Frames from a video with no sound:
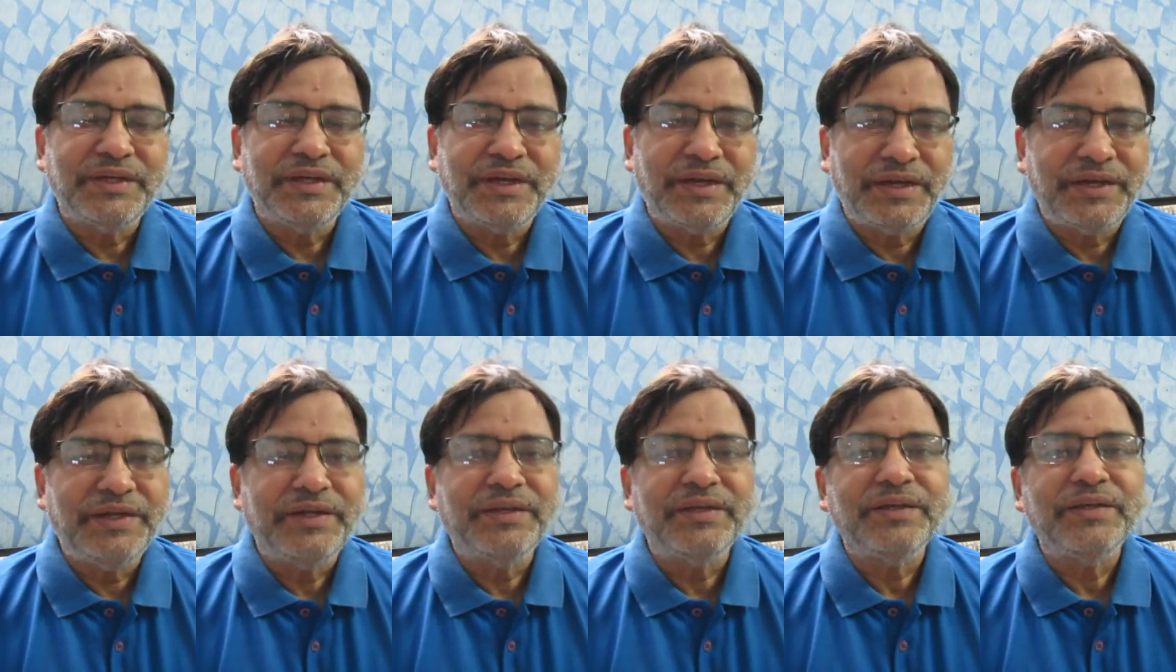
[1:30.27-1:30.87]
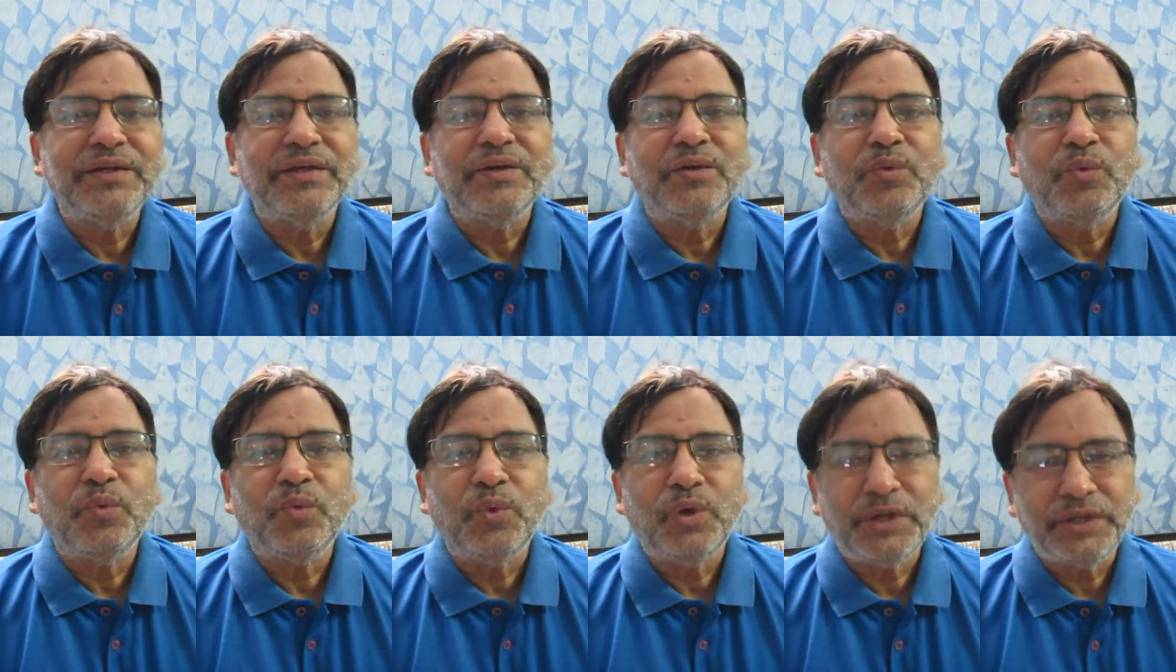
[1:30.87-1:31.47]
and
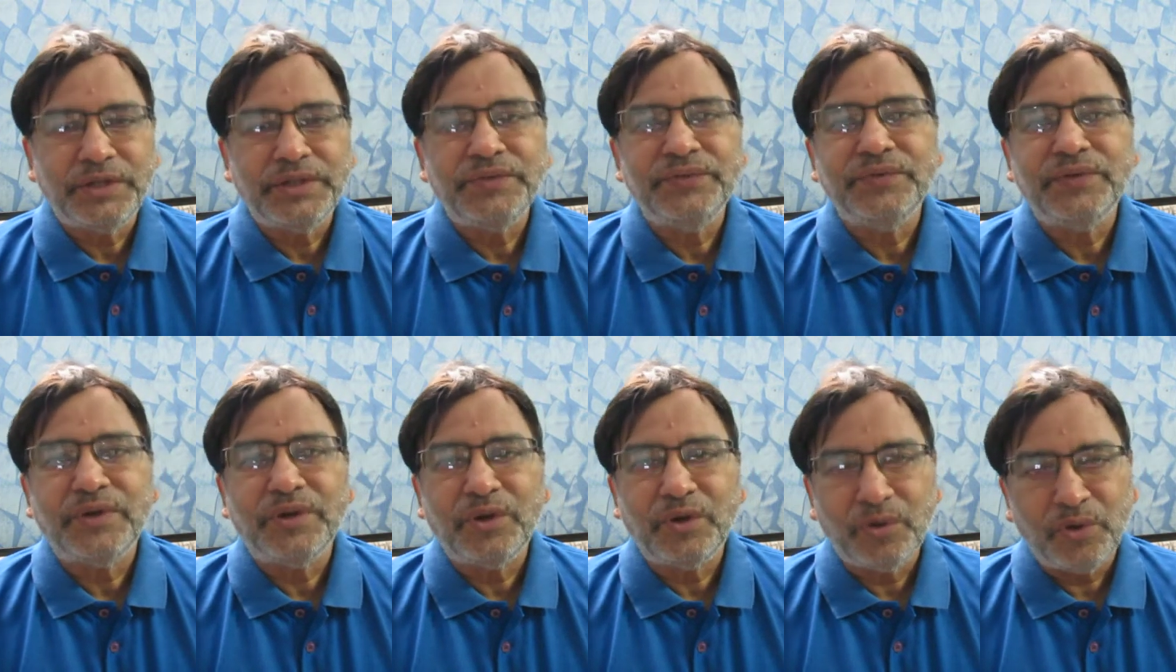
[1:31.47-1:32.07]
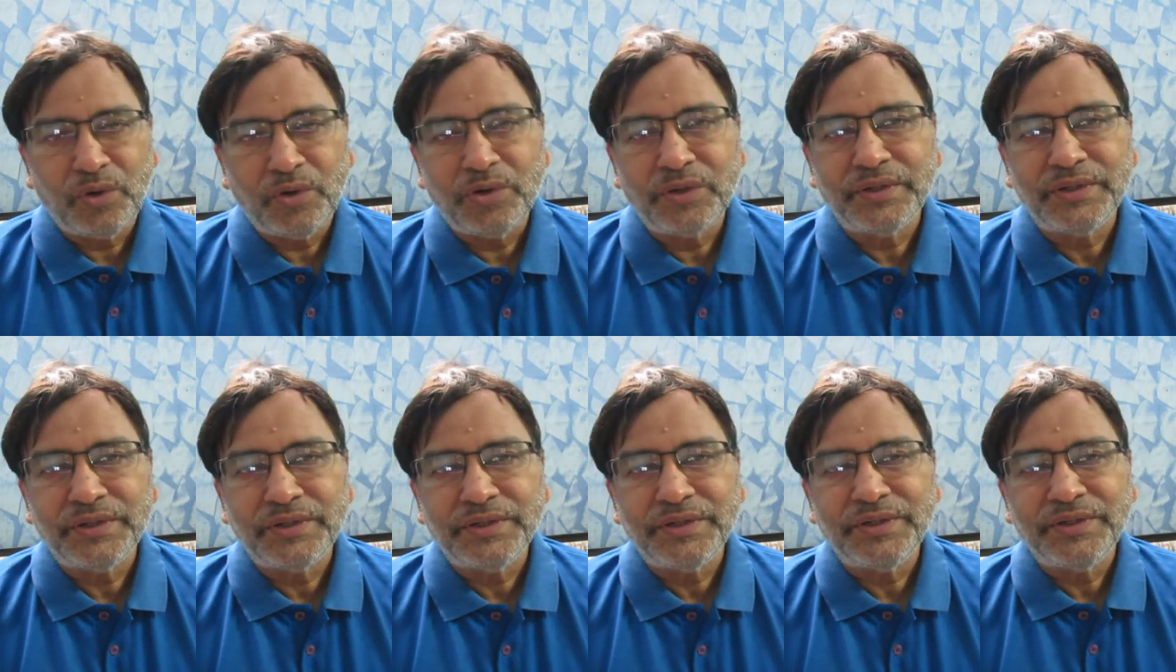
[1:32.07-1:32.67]
what is wrong
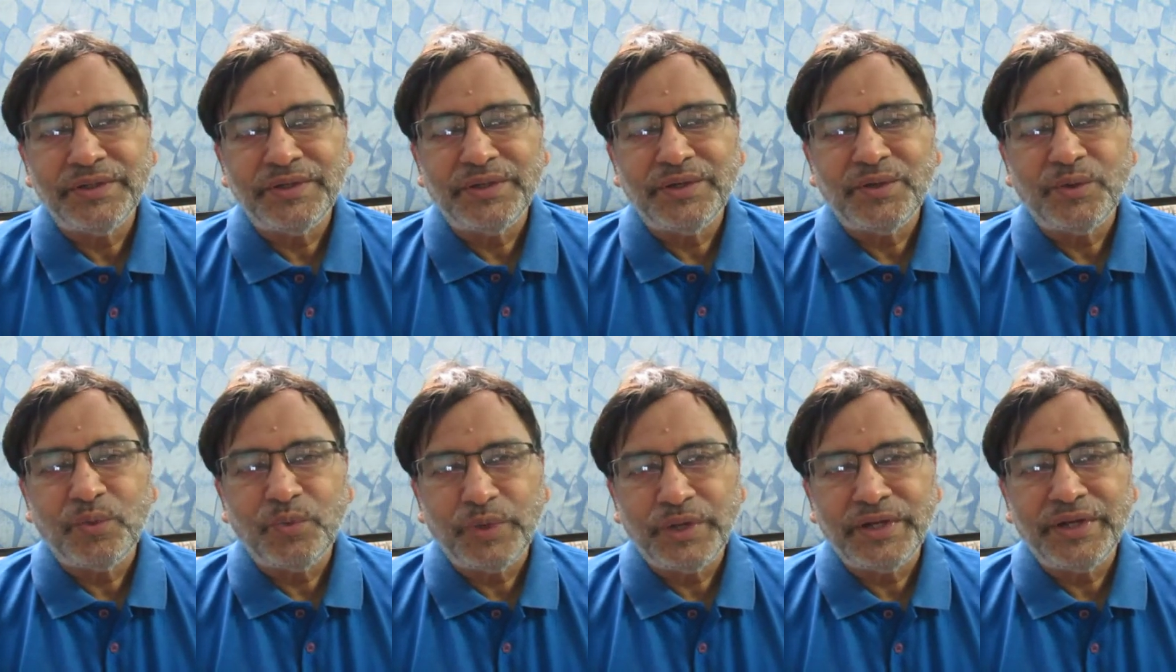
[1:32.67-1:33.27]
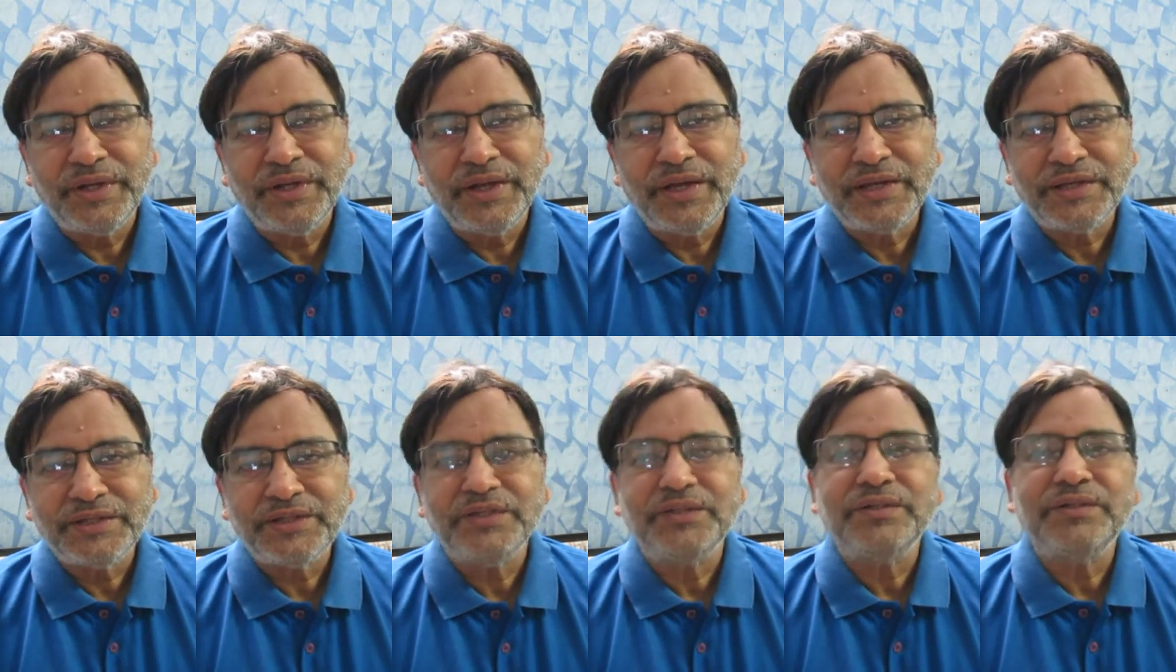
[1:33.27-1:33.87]
when an
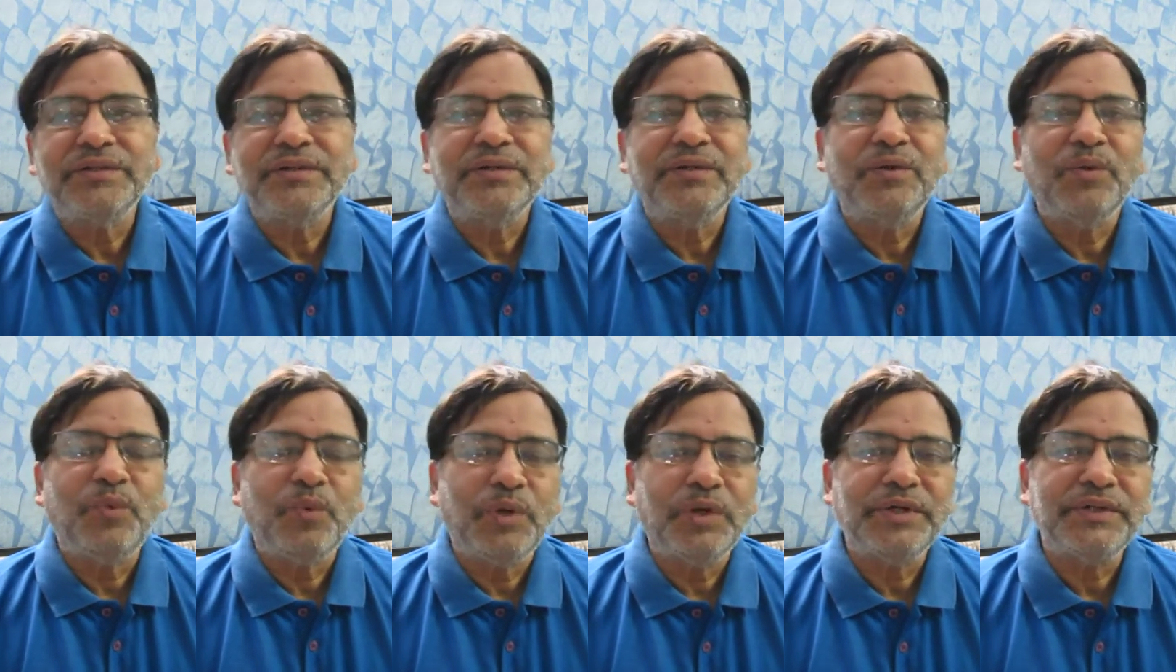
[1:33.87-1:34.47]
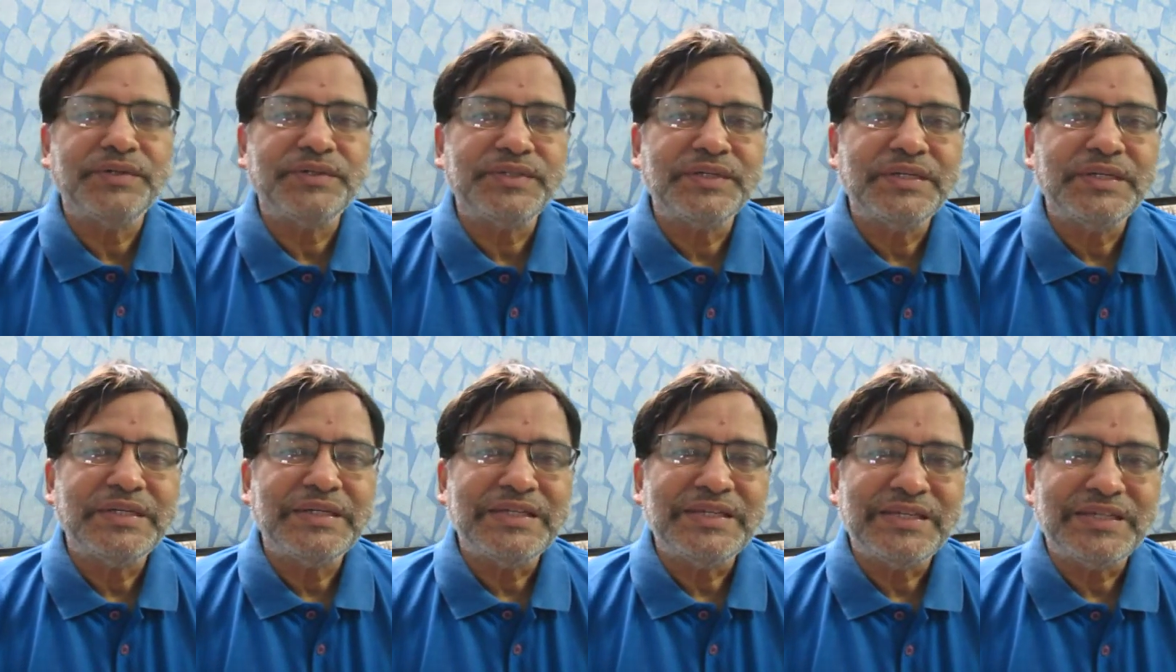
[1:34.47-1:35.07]
actor wants
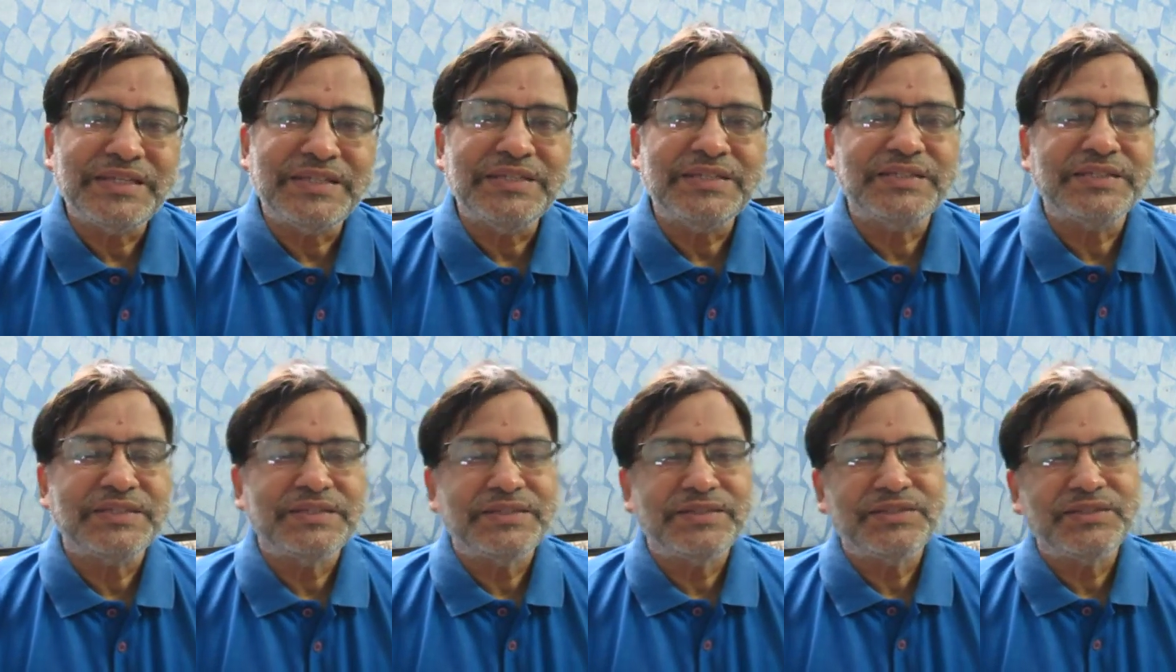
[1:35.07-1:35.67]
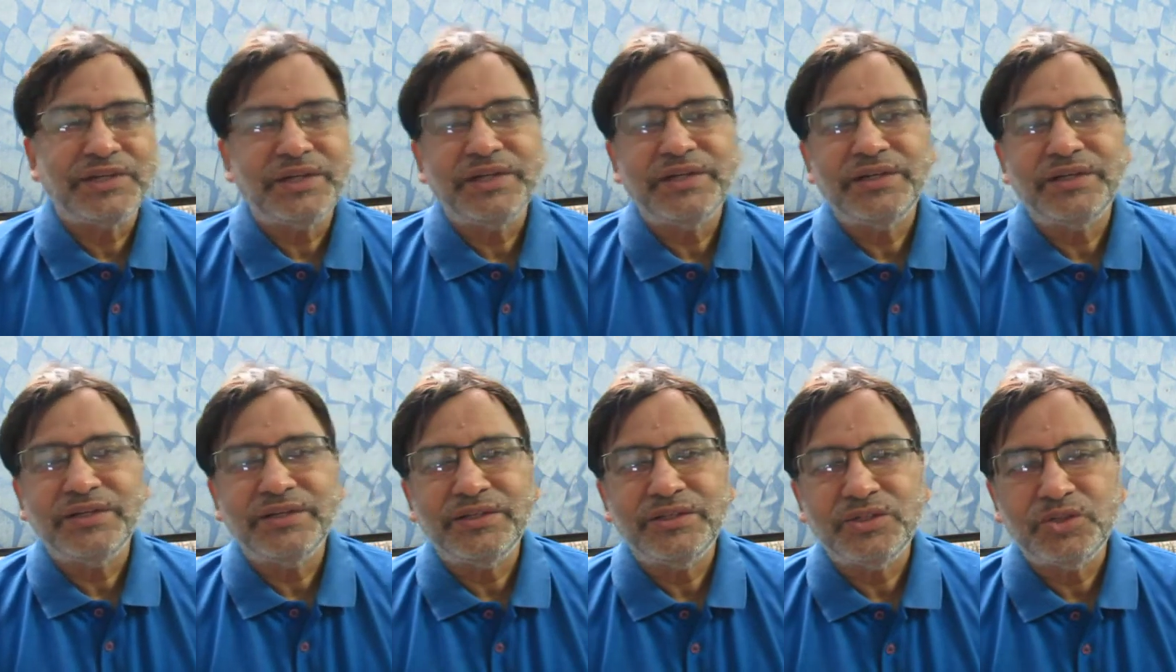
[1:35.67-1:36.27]
his child
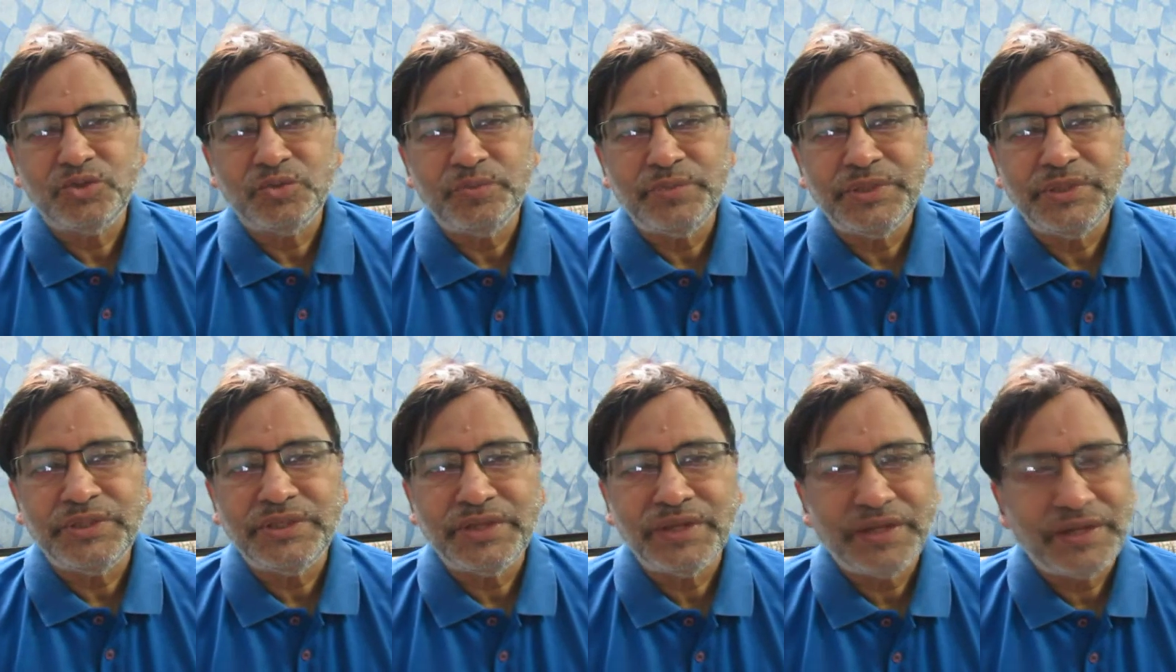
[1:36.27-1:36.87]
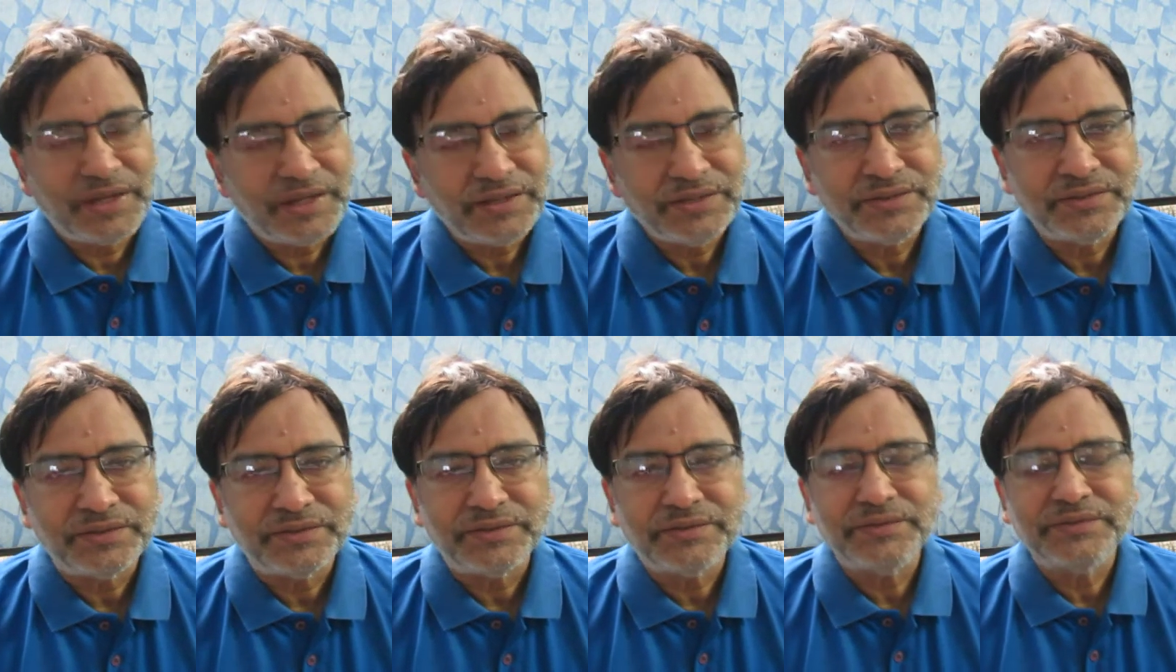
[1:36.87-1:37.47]
to be an actor?